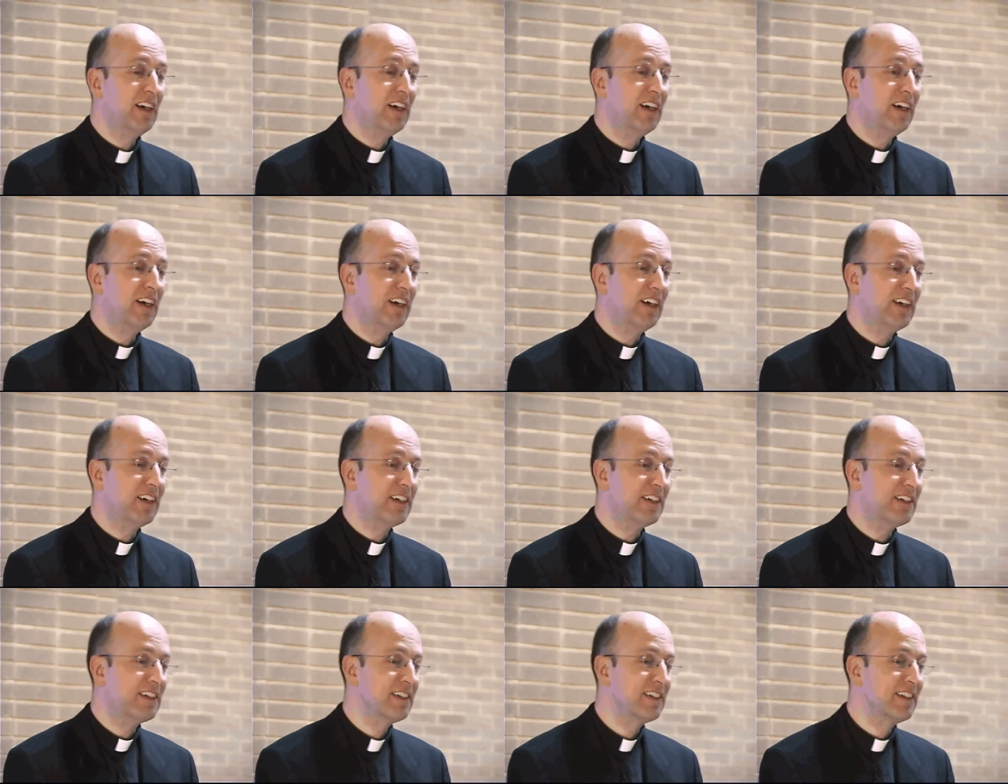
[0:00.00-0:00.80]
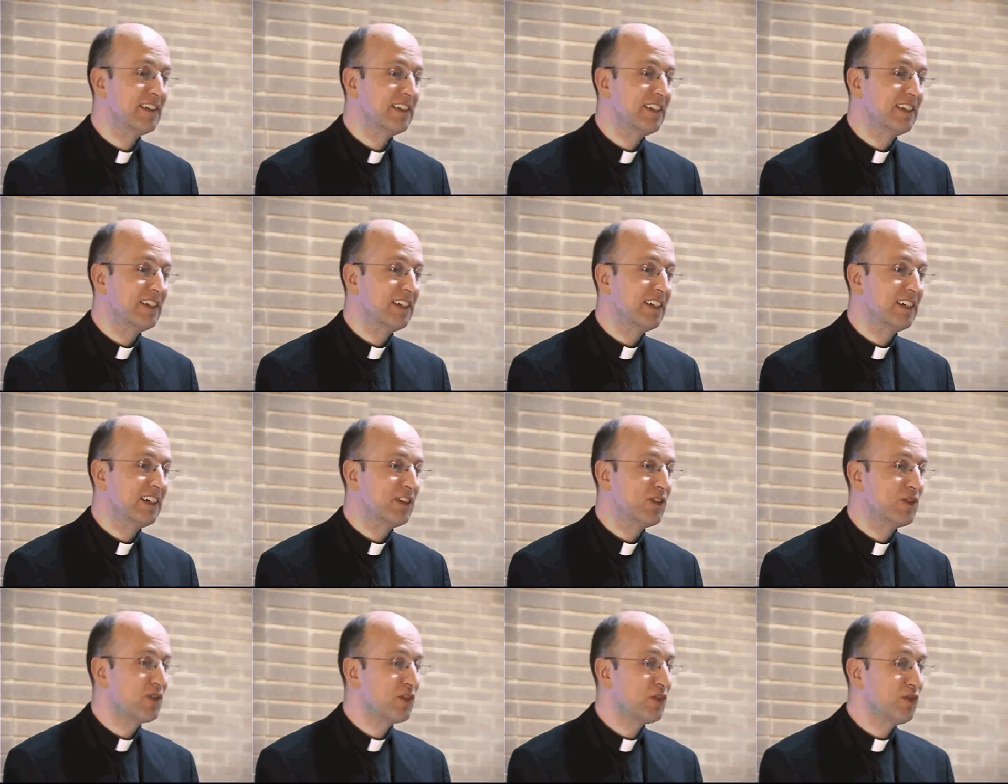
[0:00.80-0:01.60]

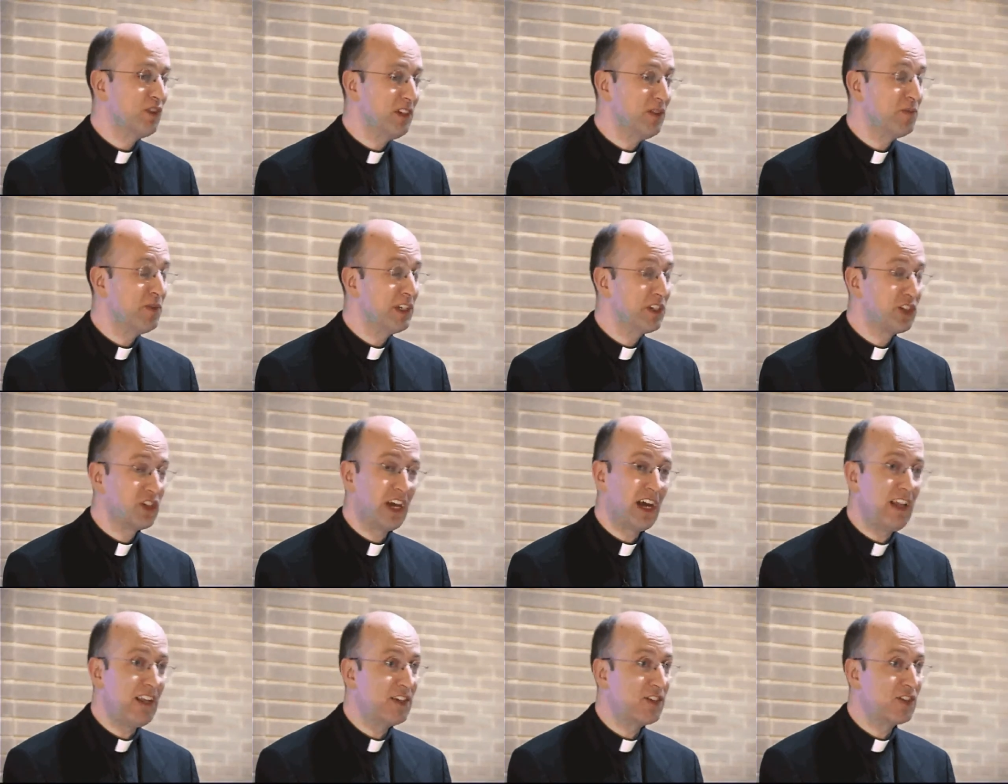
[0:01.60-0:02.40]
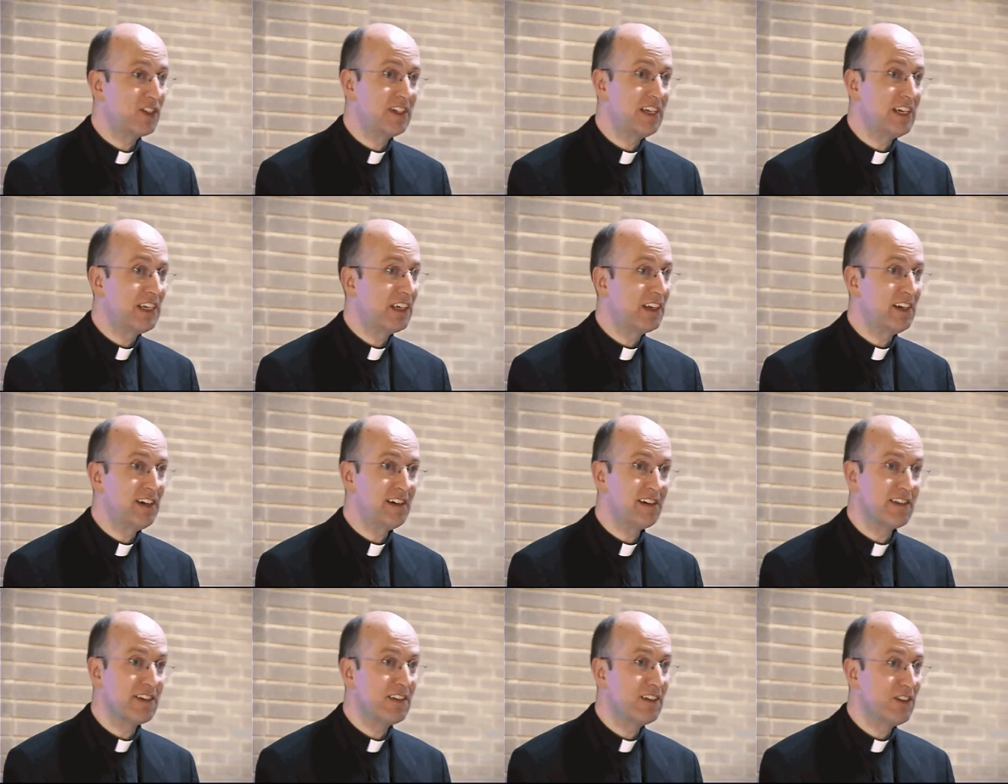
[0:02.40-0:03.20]
It was a real big challenge to take it
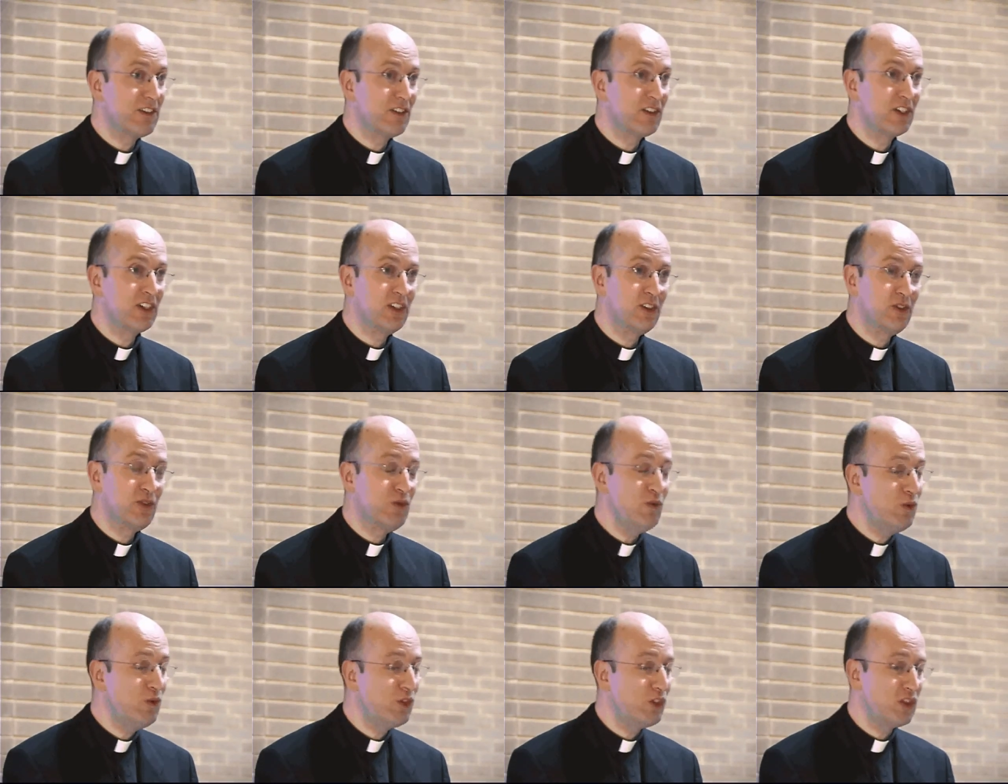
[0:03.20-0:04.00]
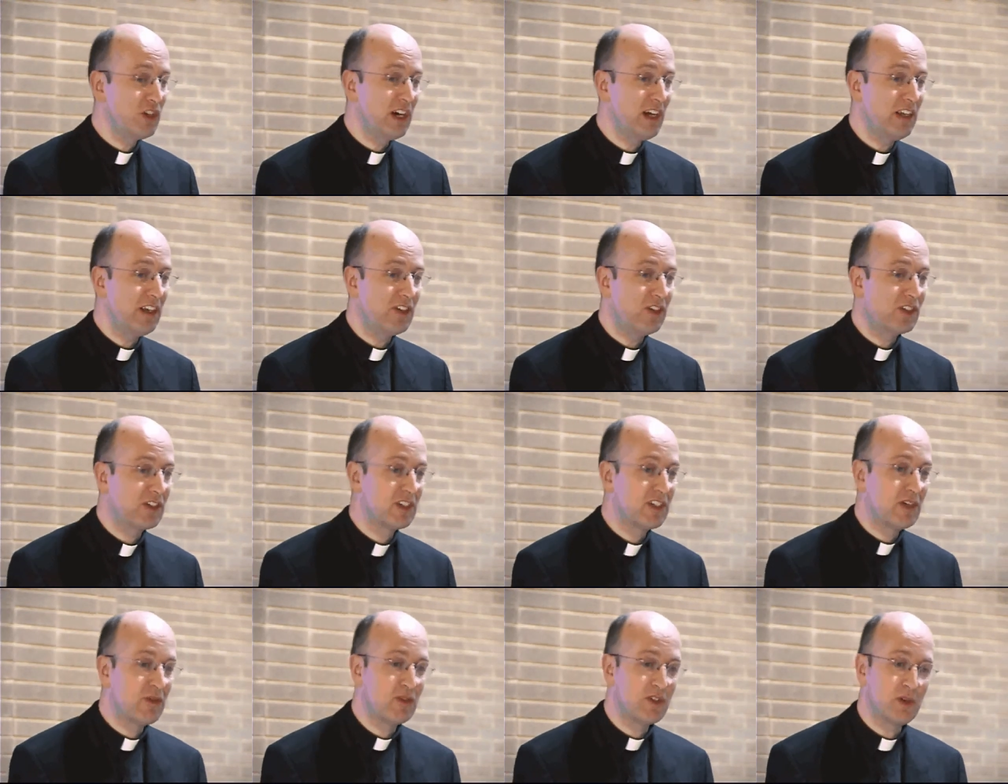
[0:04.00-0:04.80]
on, a huge challenge,
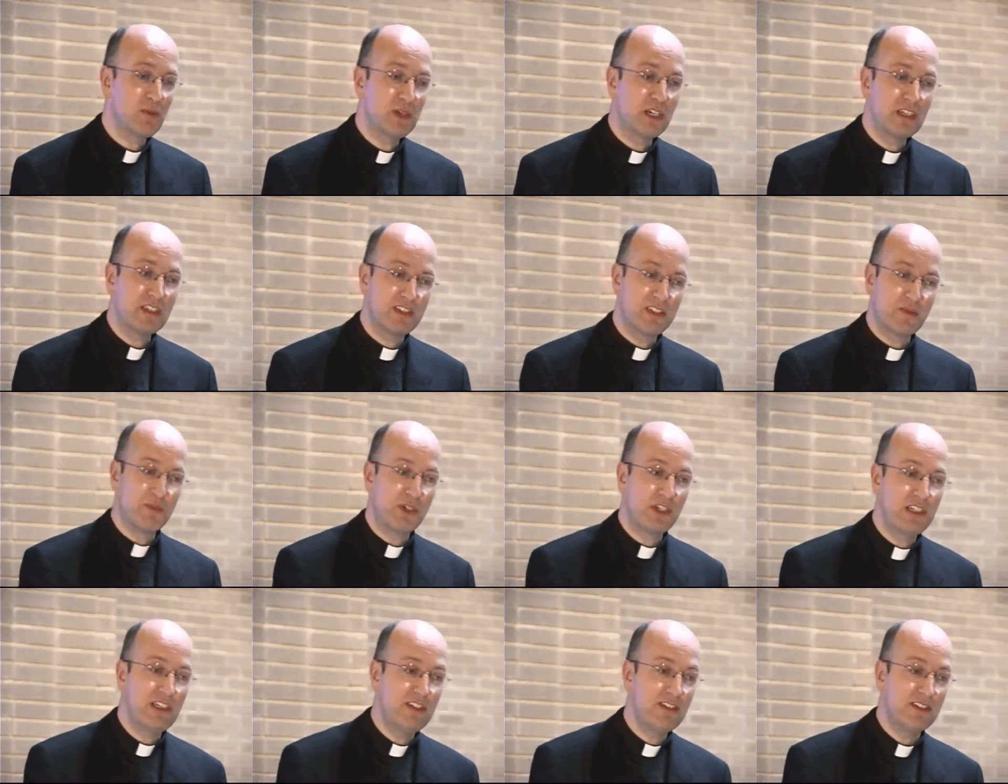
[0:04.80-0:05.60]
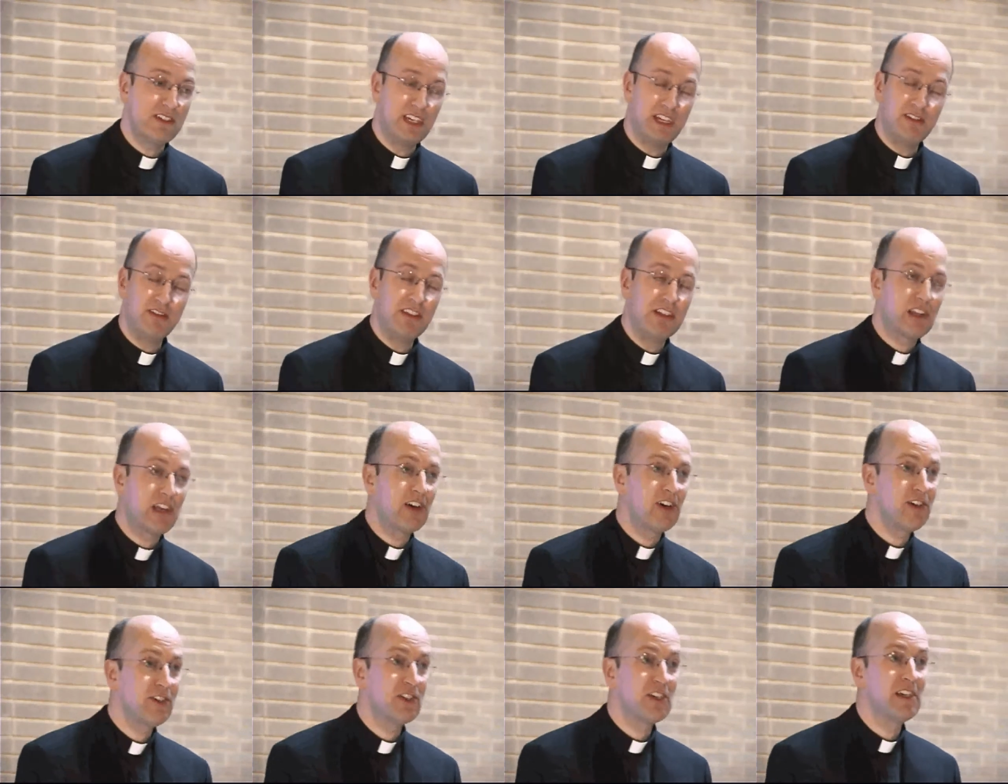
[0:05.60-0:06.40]
because he was up against the police, even the
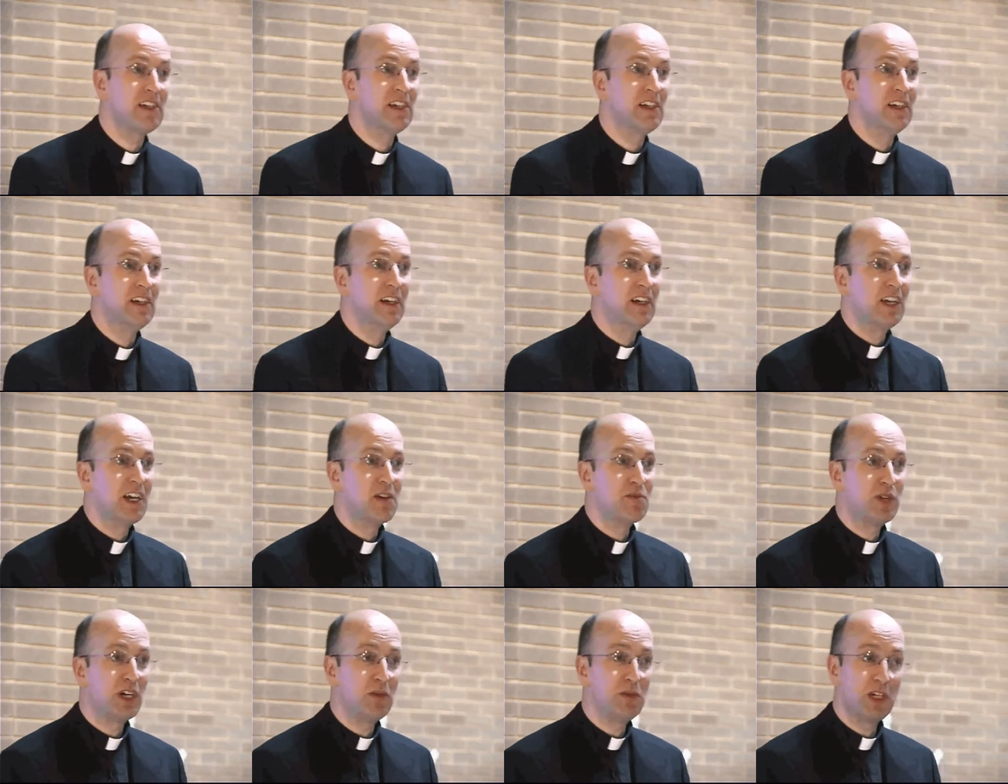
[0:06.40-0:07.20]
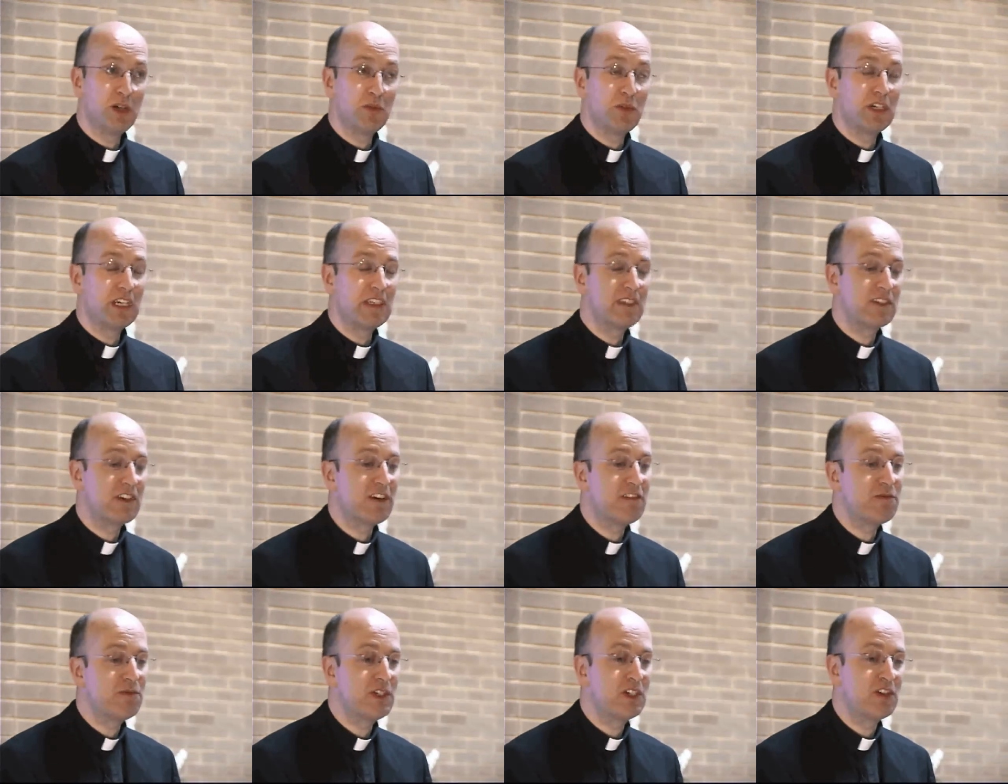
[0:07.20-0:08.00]
clergy, and probably up against
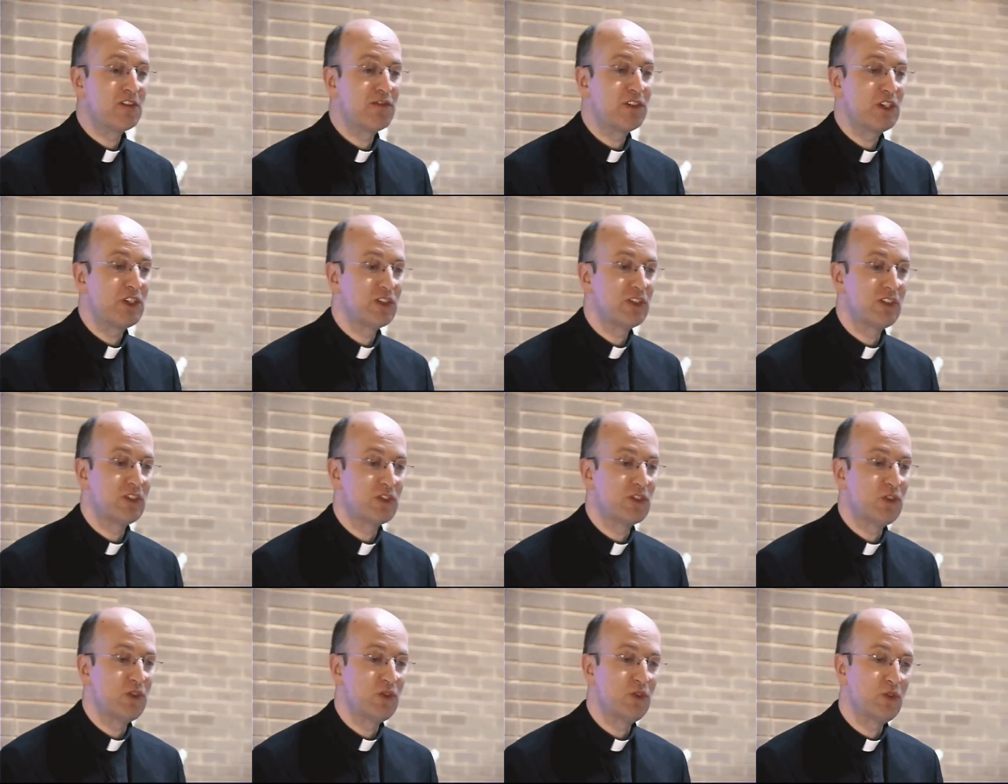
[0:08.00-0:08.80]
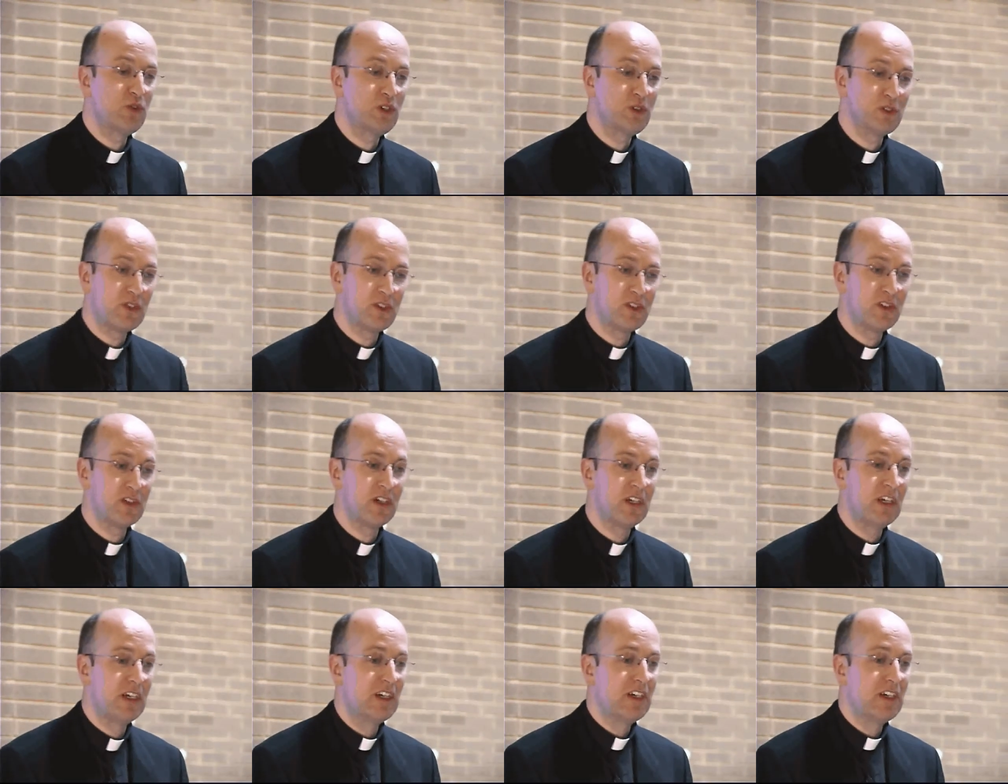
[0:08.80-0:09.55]
government officials too, who used to